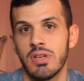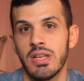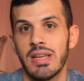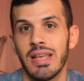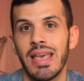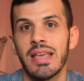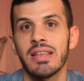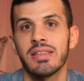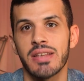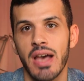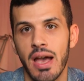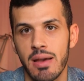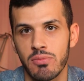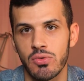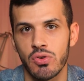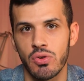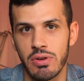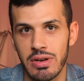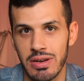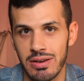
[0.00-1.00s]
Dedicate time
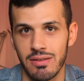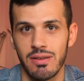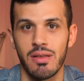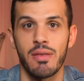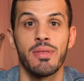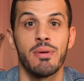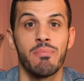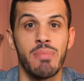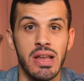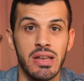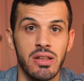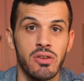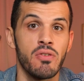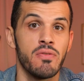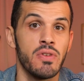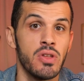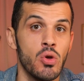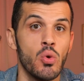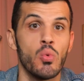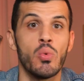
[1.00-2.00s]
to it. The better your
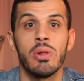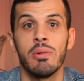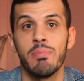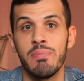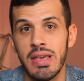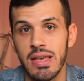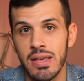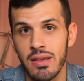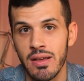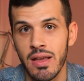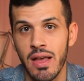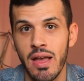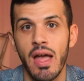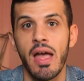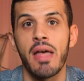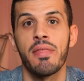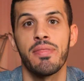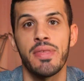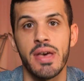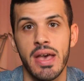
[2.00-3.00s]
video will be,
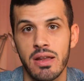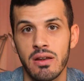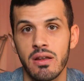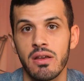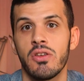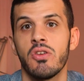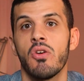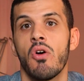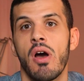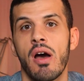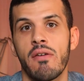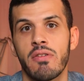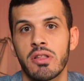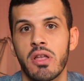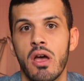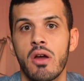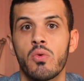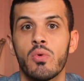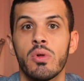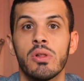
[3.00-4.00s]
and then your
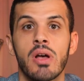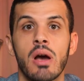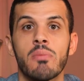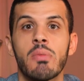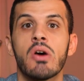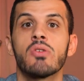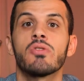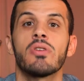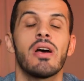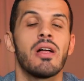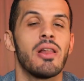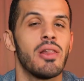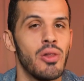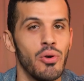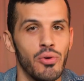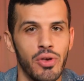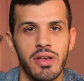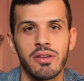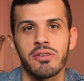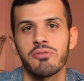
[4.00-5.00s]
avatar will come out
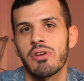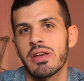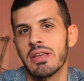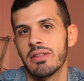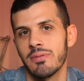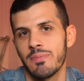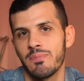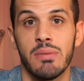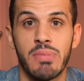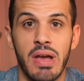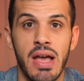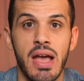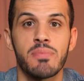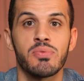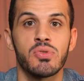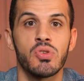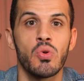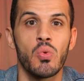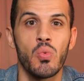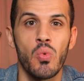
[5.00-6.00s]
looking great.
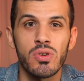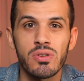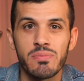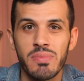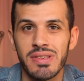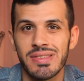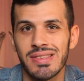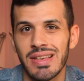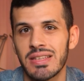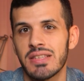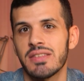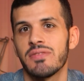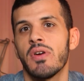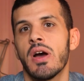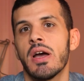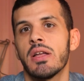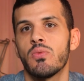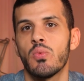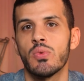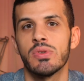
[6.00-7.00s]
Perhaps you won't be
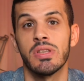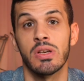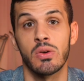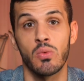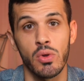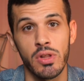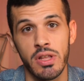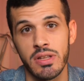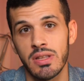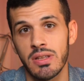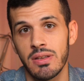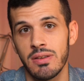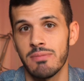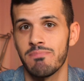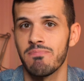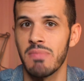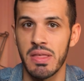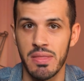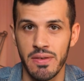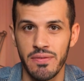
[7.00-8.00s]
satisfied with the quality
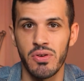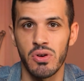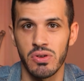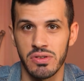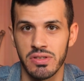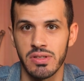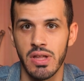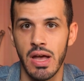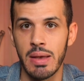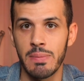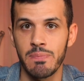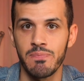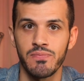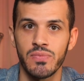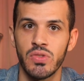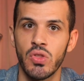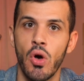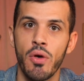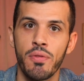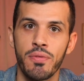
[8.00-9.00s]
the first time.
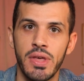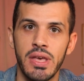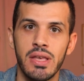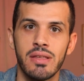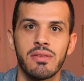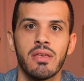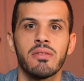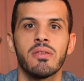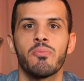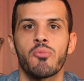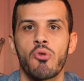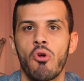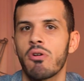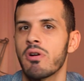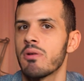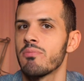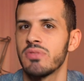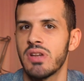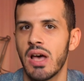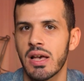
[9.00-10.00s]
Don't think that the
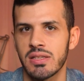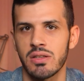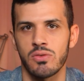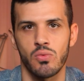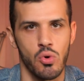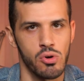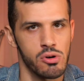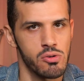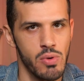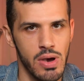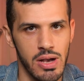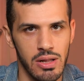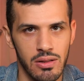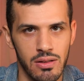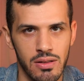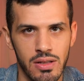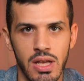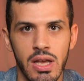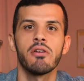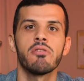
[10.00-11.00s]
program doesn't work well.
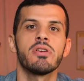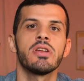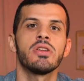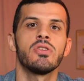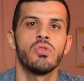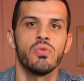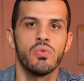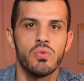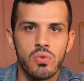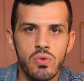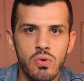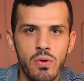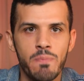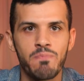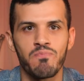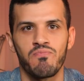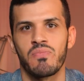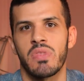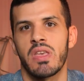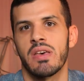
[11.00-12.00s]
Redo
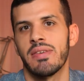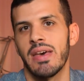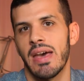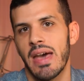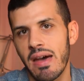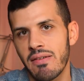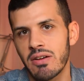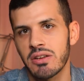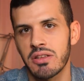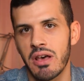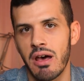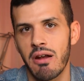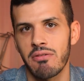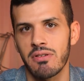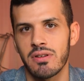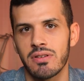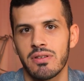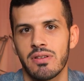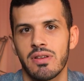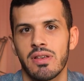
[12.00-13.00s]
the avatar.
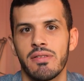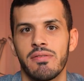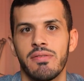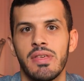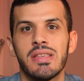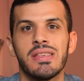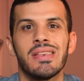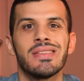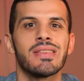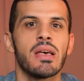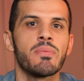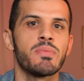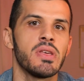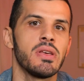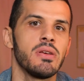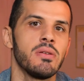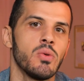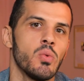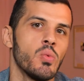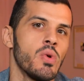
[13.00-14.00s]
This is
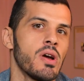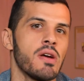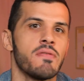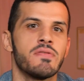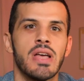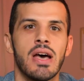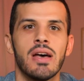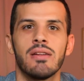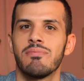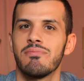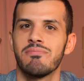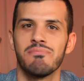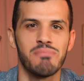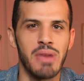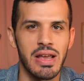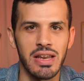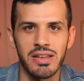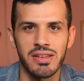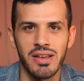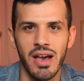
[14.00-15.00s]
something we have done
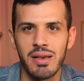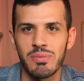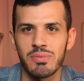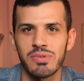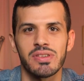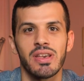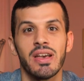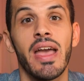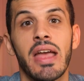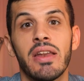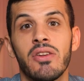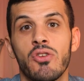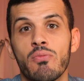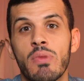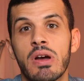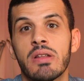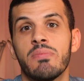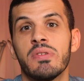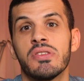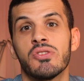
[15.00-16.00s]
many times, and you
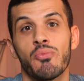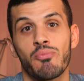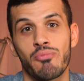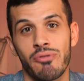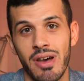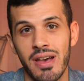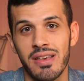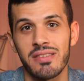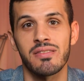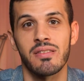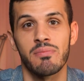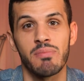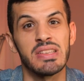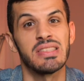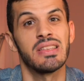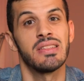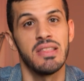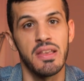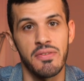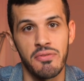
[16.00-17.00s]
might be surprised by
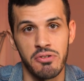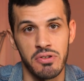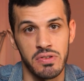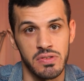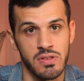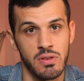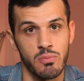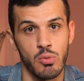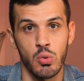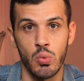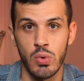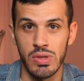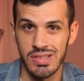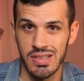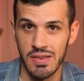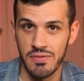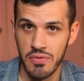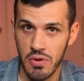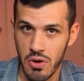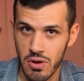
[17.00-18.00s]
the difference between
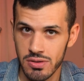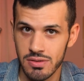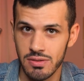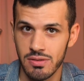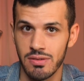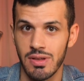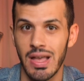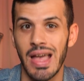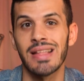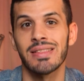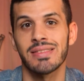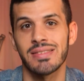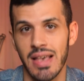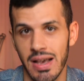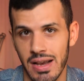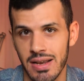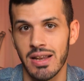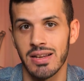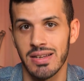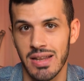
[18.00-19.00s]
the first and
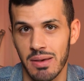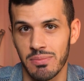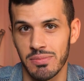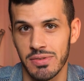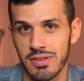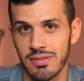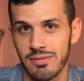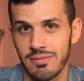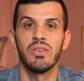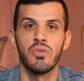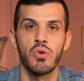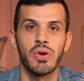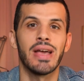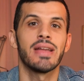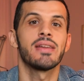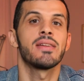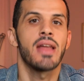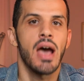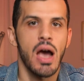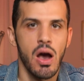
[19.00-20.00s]
second attempts. You
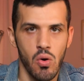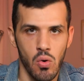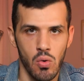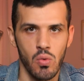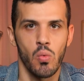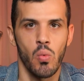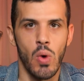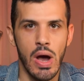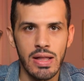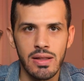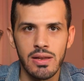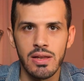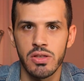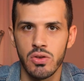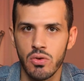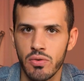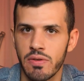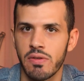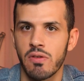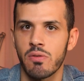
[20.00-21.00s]
can now widely
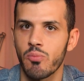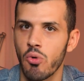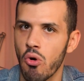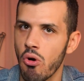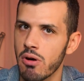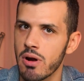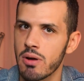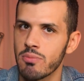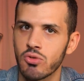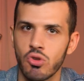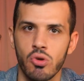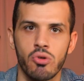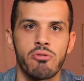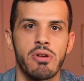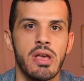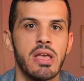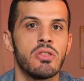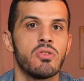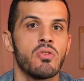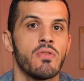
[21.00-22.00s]
use this program to
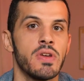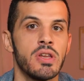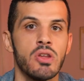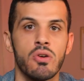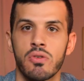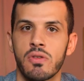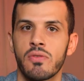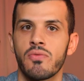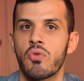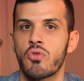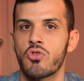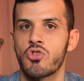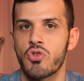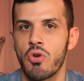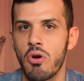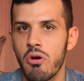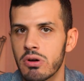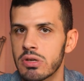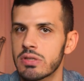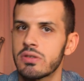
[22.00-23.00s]
create your videos for
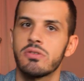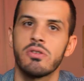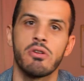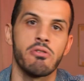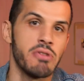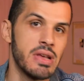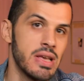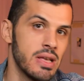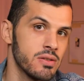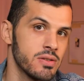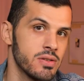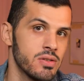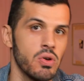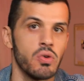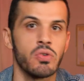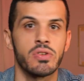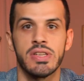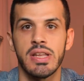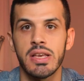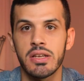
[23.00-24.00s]
Shorts, Reels
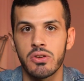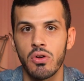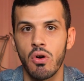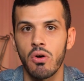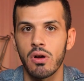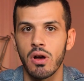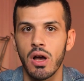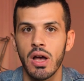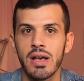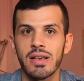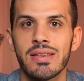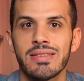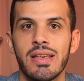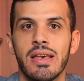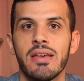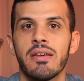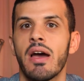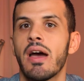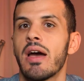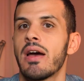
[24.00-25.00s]
or TikTok.
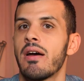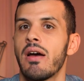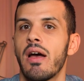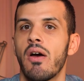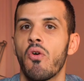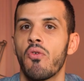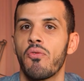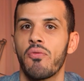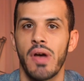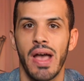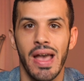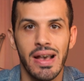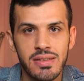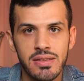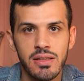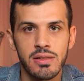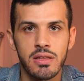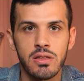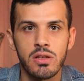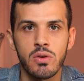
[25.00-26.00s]
They are of
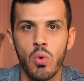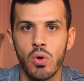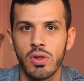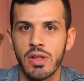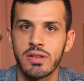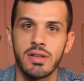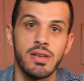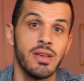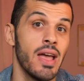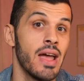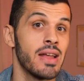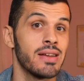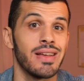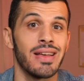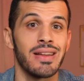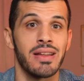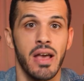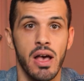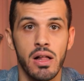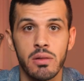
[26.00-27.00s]
excellent quality and
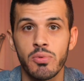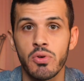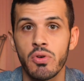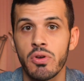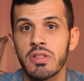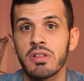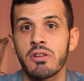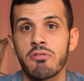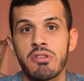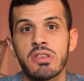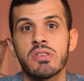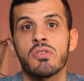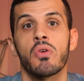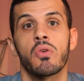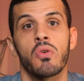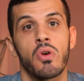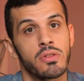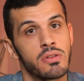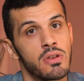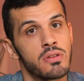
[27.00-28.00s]
can help you increase your
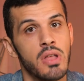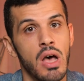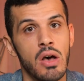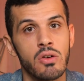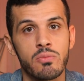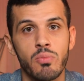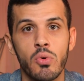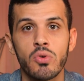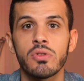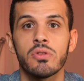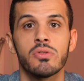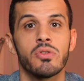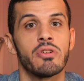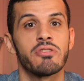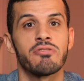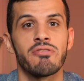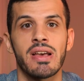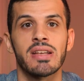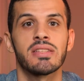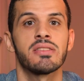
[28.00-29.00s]
content output to
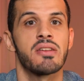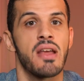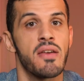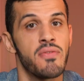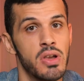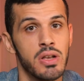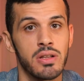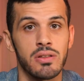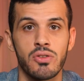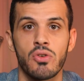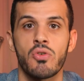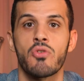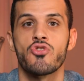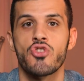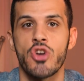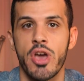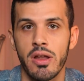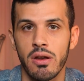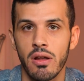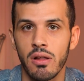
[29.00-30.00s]
attract traffic to your
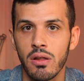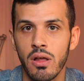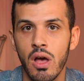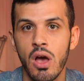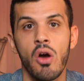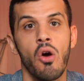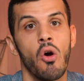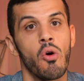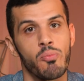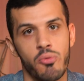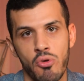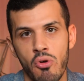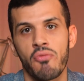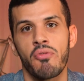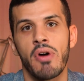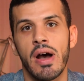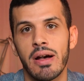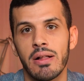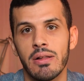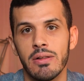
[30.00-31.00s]
channel or
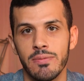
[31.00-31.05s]
profile.